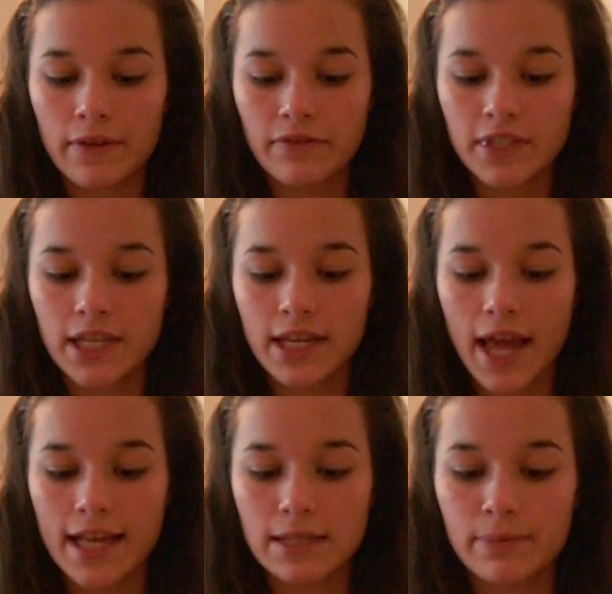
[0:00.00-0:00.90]
15
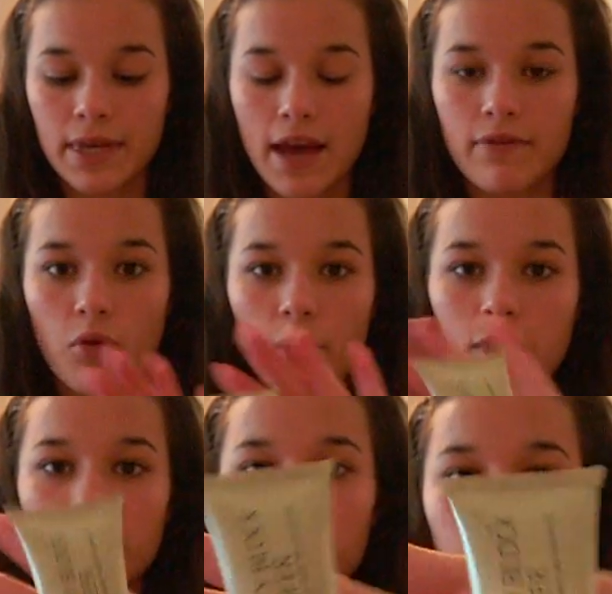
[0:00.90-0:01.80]
SPF
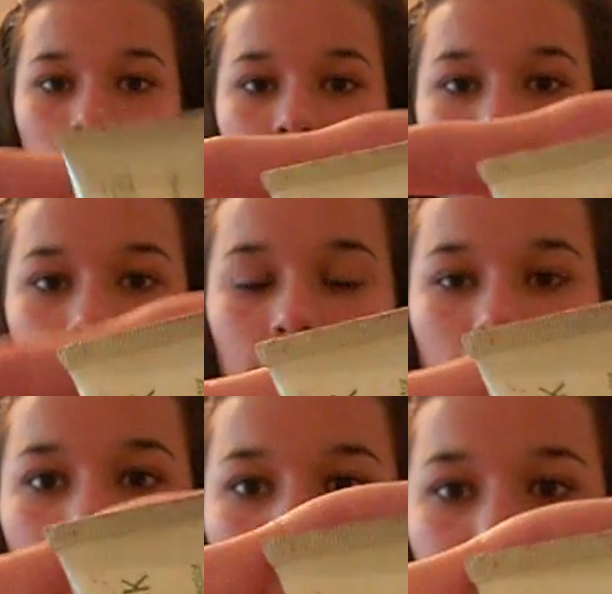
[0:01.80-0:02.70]
Oil-Free
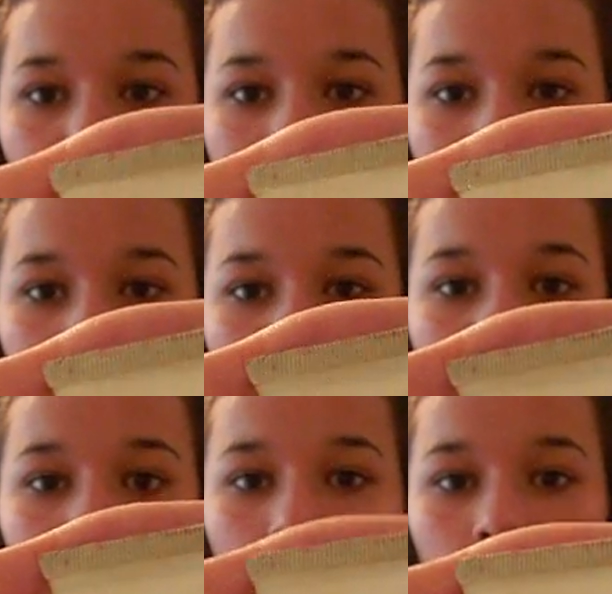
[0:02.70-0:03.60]
Daily Face
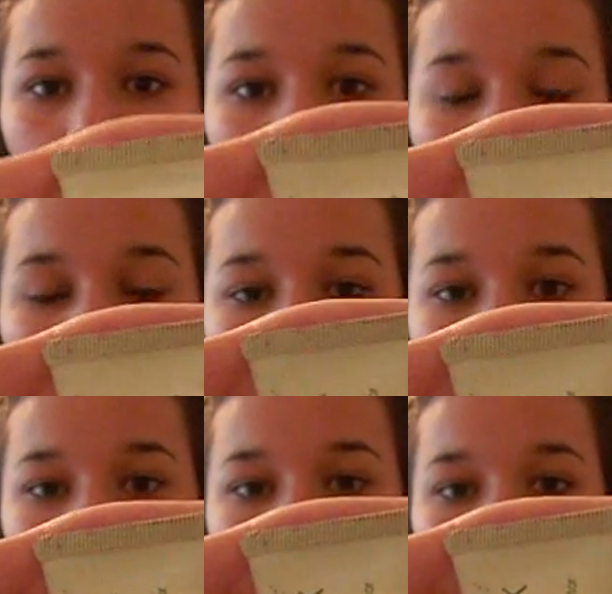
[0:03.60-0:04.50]
Protector. Looks
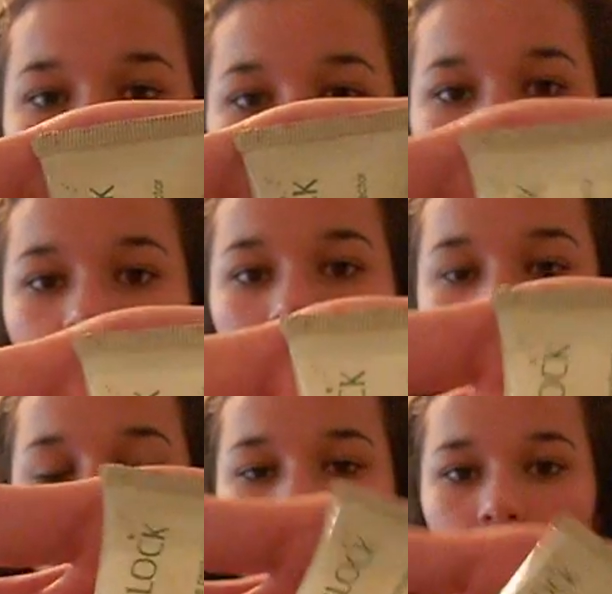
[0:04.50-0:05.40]
like that, and this is
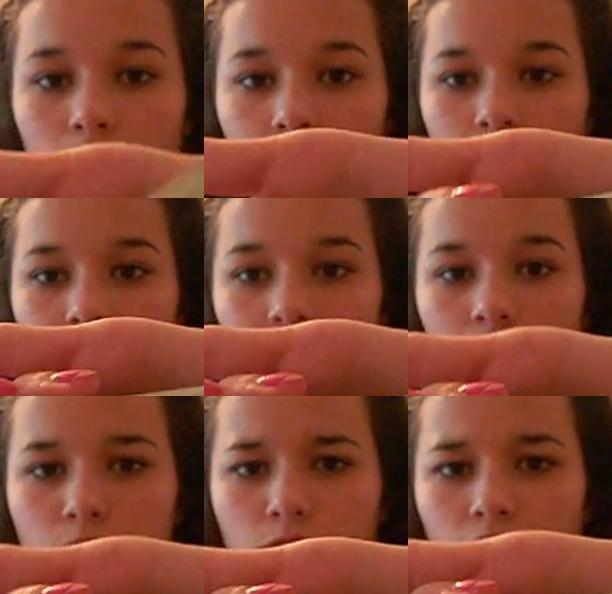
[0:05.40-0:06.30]
just a little sample size. I
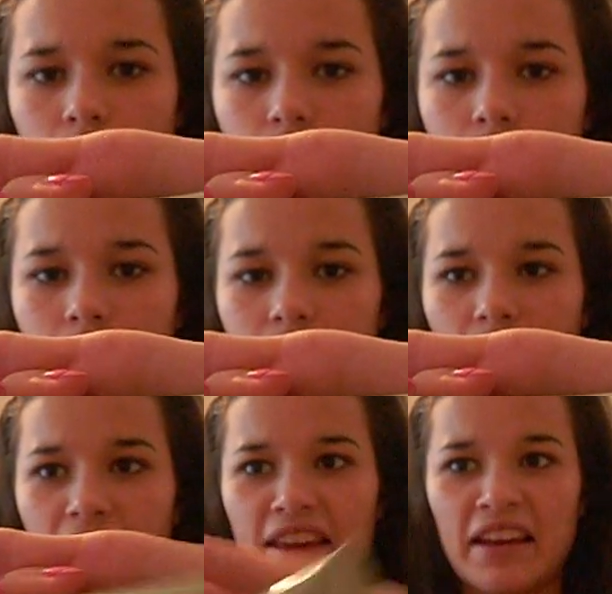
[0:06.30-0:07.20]
hope you can see
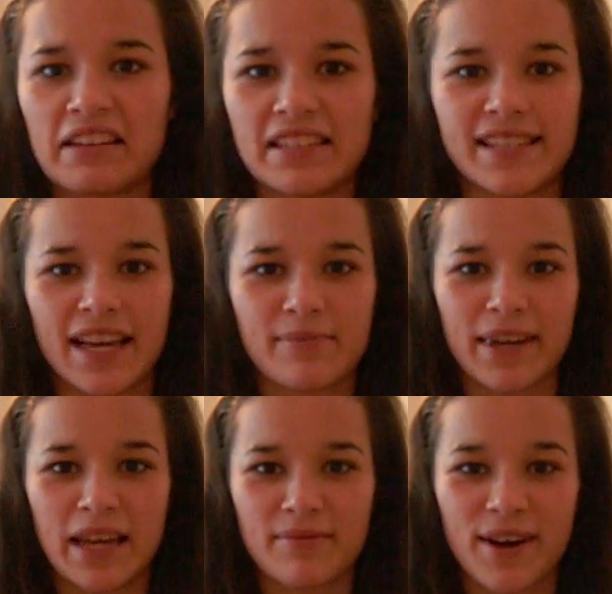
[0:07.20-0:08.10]
that. I can't really see out of
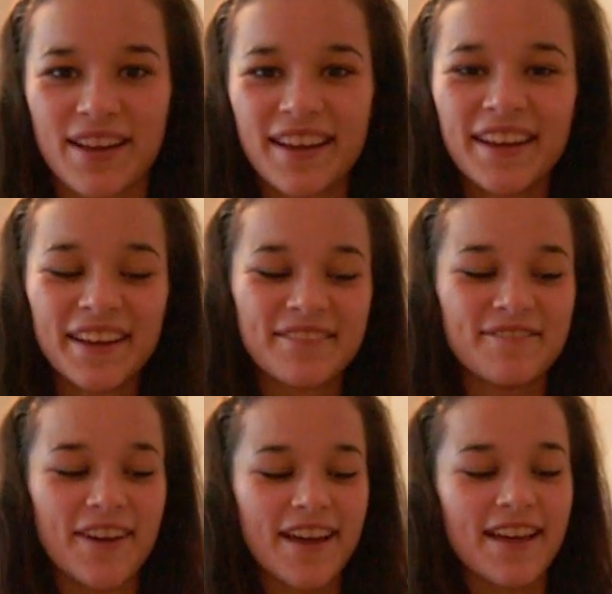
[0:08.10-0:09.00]
my camera.
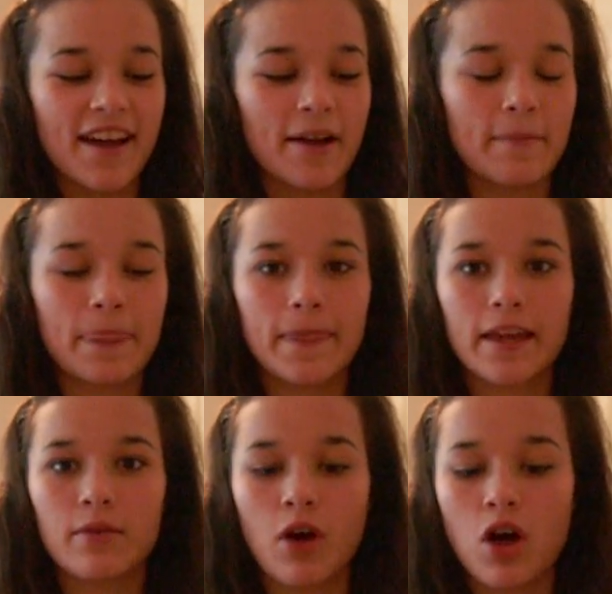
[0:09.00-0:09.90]
But
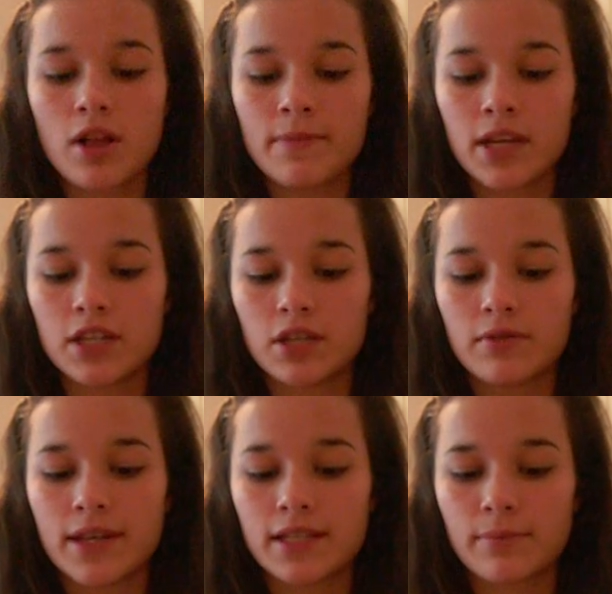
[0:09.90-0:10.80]
all I'm going to
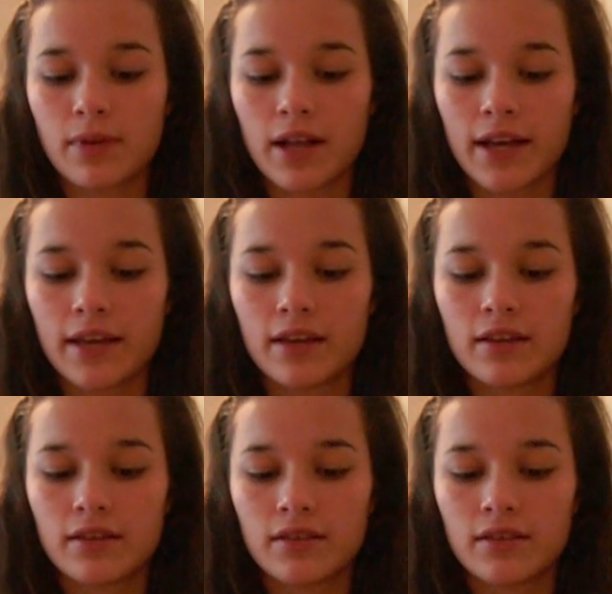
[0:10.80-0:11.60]
do is apply